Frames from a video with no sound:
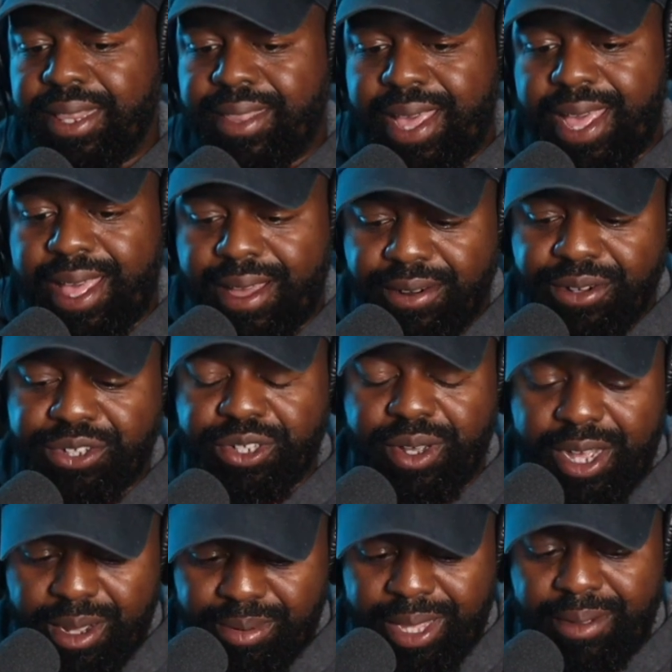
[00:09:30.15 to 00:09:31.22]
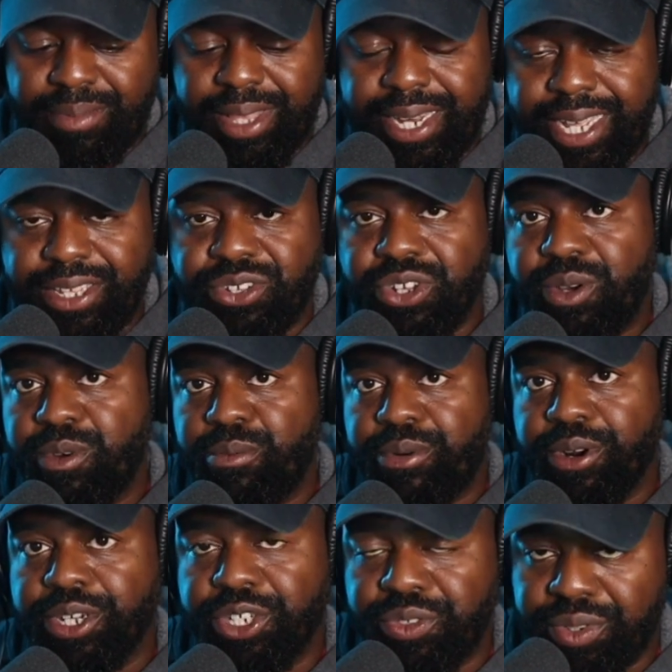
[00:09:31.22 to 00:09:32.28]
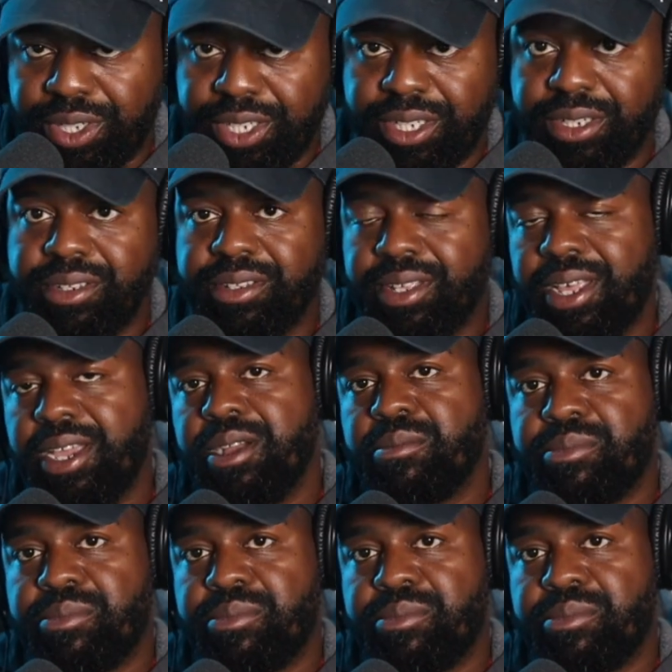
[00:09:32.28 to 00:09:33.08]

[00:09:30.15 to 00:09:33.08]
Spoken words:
that also helped keep the lights on with Broken Traditions.